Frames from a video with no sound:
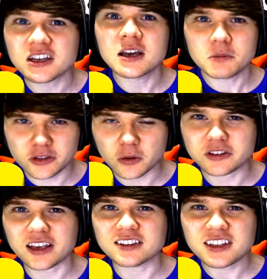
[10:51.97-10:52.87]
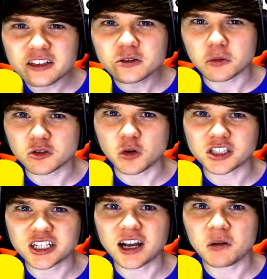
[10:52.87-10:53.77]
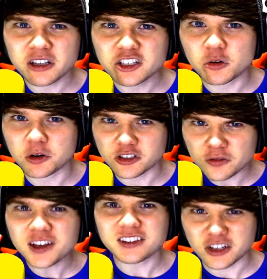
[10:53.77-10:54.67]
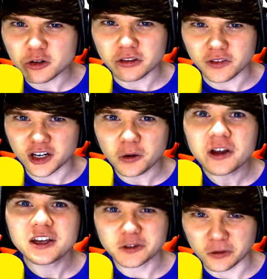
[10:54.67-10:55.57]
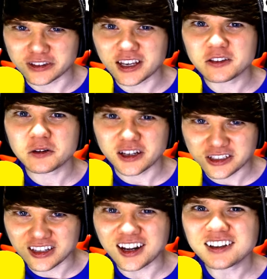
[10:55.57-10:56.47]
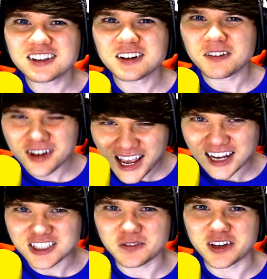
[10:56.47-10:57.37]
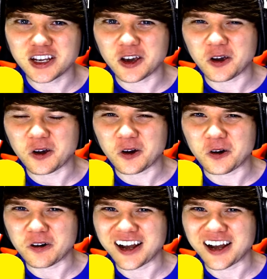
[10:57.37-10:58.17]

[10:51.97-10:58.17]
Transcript: But as always, guys, thanks so much for watching. I really do appreciate it. Hope you guys enjoyed the video. So, as always, guys, I'll catch you in the next reaction video.